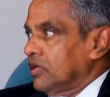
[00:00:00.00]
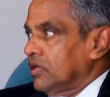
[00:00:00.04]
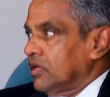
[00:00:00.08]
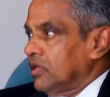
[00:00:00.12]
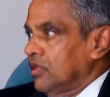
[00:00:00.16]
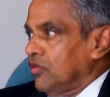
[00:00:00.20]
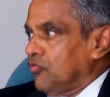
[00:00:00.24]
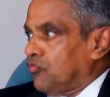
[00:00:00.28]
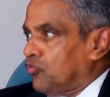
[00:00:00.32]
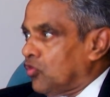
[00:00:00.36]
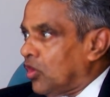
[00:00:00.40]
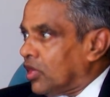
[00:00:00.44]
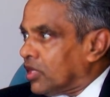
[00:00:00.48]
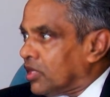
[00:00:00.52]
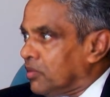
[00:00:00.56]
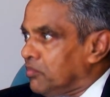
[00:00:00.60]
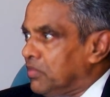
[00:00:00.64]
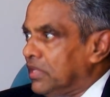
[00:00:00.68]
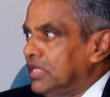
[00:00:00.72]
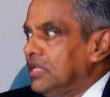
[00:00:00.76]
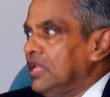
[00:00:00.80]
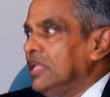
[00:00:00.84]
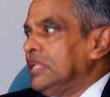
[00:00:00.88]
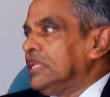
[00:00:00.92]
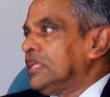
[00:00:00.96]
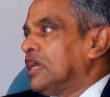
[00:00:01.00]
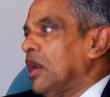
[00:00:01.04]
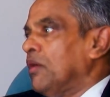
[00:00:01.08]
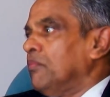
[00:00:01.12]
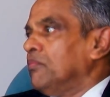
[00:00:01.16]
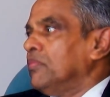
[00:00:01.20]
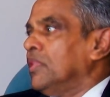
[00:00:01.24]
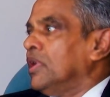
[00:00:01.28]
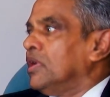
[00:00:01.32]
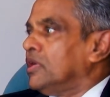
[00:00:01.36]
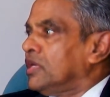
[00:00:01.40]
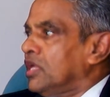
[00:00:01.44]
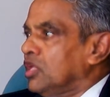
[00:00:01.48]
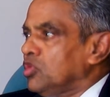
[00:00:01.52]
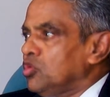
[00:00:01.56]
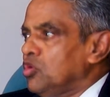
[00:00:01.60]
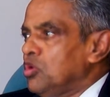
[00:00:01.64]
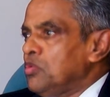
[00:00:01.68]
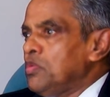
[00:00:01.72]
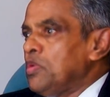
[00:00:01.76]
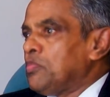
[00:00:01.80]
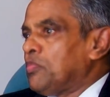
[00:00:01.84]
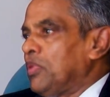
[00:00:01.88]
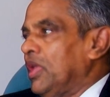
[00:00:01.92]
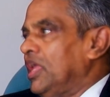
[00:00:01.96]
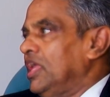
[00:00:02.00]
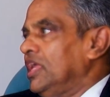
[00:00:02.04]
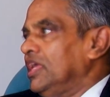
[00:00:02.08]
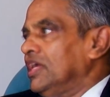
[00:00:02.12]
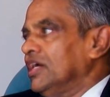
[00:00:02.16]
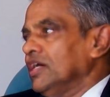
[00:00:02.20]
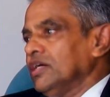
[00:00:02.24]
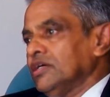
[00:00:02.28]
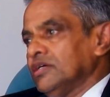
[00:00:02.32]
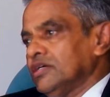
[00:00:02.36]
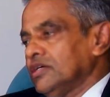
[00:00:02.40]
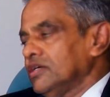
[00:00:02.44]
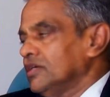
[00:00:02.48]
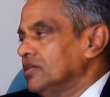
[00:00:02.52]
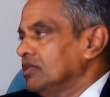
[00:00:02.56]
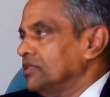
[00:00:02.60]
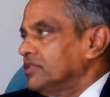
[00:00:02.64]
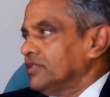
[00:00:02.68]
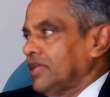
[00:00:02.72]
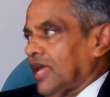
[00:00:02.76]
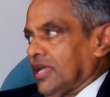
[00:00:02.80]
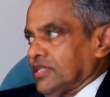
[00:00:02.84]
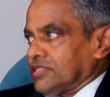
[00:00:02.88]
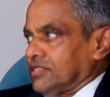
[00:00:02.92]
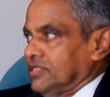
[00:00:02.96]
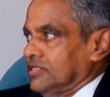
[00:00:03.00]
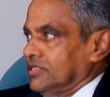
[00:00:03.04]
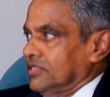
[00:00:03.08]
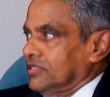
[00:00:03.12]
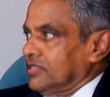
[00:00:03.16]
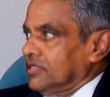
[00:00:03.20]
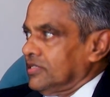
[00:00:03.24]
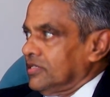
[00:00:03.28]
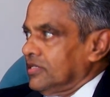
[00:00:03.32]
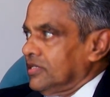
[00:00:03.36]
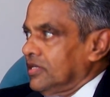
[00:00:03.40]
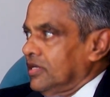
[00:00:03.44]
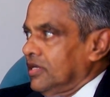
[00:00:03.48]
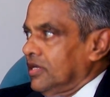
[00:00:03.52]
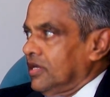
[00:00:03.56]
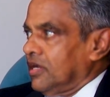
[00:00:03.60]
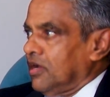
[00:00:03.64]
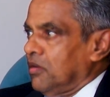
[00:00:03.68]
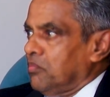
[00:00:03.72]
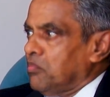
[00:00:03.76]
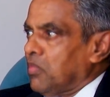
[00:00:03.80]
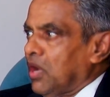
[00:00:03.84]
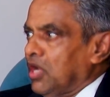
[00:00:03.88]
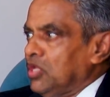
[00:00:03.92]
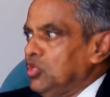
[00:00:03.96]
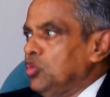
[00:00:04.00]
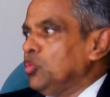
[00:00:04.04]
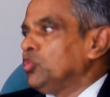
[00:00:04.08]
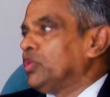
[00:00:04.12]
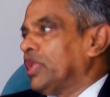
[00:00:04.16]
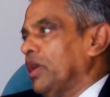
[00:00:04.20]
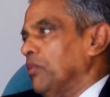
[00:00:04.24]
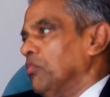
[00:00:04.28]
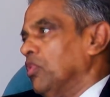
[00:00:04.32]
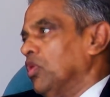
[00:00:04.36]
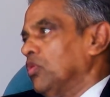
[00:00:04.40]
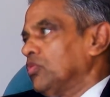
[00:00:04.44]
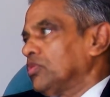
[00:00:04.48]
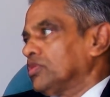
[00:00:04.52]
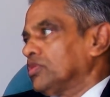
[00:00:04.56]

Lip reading: If you are a middle income earner, you will be paying a minute amount.